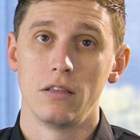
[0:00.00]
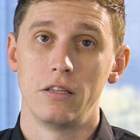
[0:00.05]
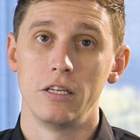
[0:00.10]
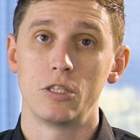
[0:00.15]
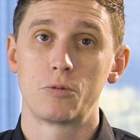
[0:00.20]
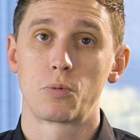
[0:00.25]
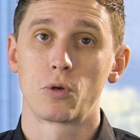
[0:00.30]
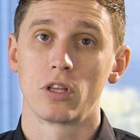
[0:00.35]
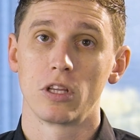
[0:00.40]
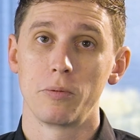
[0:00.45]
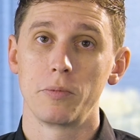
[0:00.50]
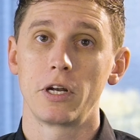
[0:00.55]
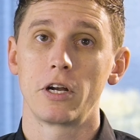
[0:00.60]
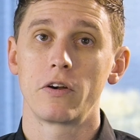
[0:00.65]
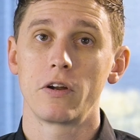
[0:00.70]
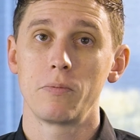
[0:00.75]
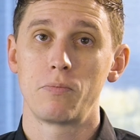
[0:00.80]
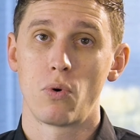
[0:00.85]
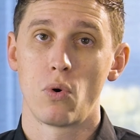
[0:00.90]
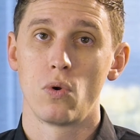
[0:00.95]
These
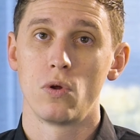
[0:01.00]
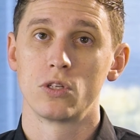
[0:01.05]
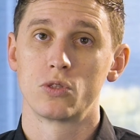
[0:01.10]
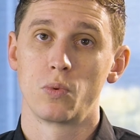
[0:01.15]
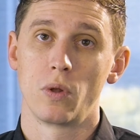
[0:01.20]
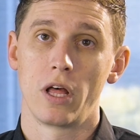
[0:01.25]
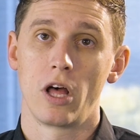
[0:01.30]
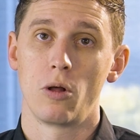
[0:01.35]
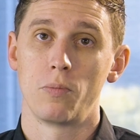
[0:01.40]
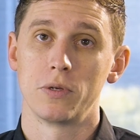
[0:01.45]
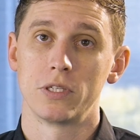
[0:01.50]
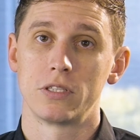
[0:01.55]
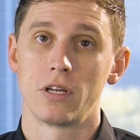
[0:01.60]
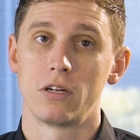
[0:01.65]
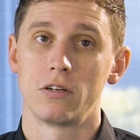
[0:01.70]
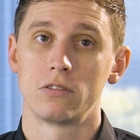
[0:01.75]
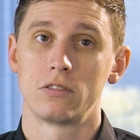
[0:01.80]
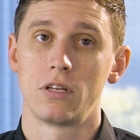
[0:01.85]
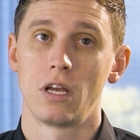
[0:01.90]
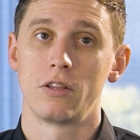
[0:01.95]
preliminary polls will help us
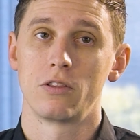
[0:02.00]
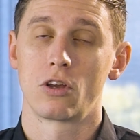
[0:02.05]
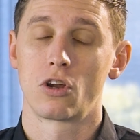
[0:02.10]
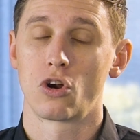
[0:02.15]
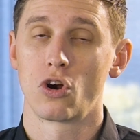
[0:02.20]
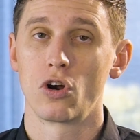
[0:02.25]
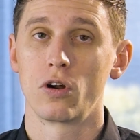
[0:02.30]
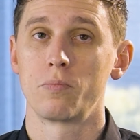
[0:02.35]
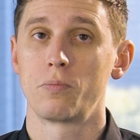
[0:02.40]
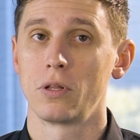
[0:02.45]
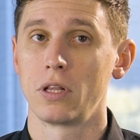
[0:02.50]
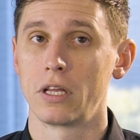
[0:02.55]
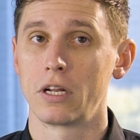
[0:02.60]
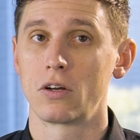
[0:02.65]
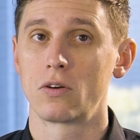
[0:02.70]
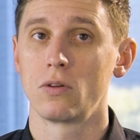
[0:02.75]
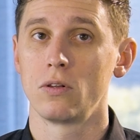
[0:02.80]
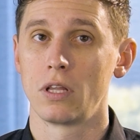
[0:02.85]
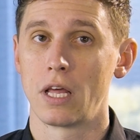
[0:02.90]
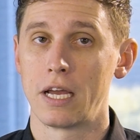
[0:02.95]
understand the current
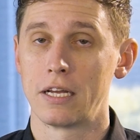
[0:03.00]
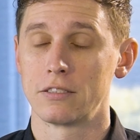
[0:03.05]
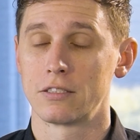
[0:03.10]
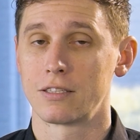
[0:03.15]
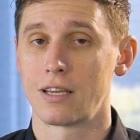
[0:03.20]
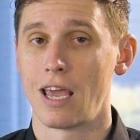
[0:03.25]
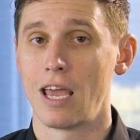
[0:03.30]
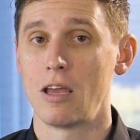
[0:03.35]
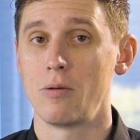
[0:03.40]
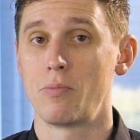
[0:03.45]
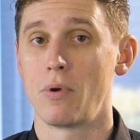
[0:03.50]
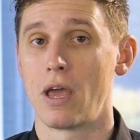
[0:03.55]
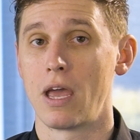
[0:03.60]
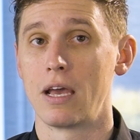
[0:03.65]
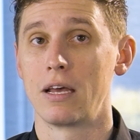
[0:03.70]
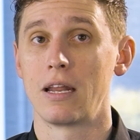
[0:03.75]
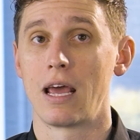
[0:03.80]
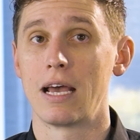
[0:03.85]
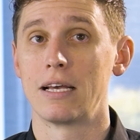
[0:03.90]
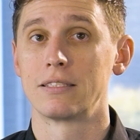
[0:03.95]
political landscape
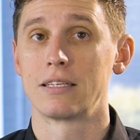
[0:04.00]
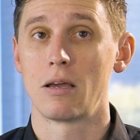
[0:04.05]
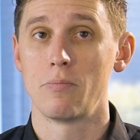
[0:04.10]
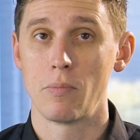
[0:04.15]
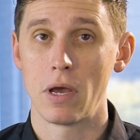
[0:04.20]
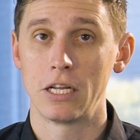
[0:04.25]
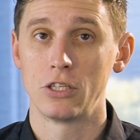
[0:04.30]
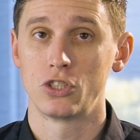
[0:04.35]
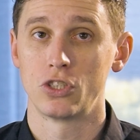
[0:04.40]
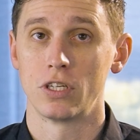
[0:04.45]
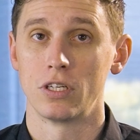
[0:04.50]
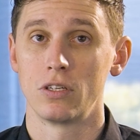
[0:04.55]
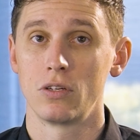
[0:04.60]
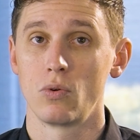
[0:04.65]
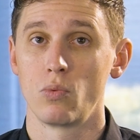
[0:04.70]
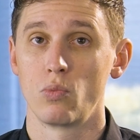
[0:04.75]
and, as I mentioned,